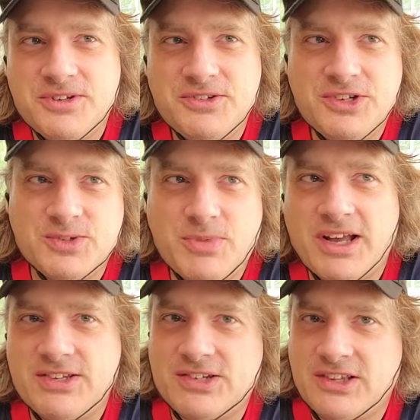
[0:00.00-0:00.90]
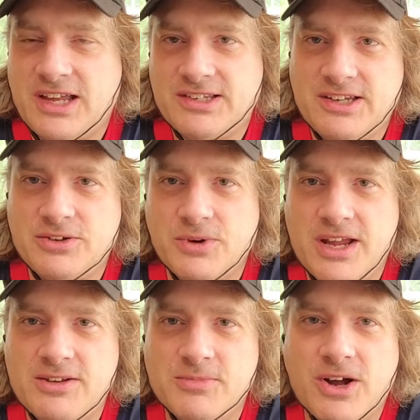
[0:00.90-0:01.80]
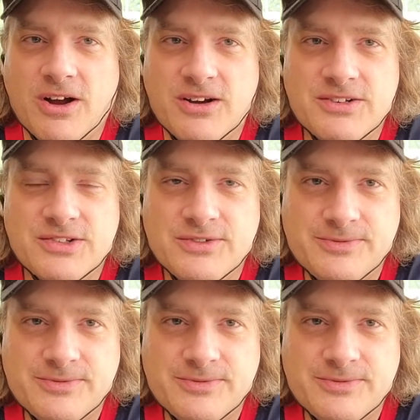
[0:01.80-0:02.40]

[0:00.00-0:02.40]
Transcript: just by selecting random cards.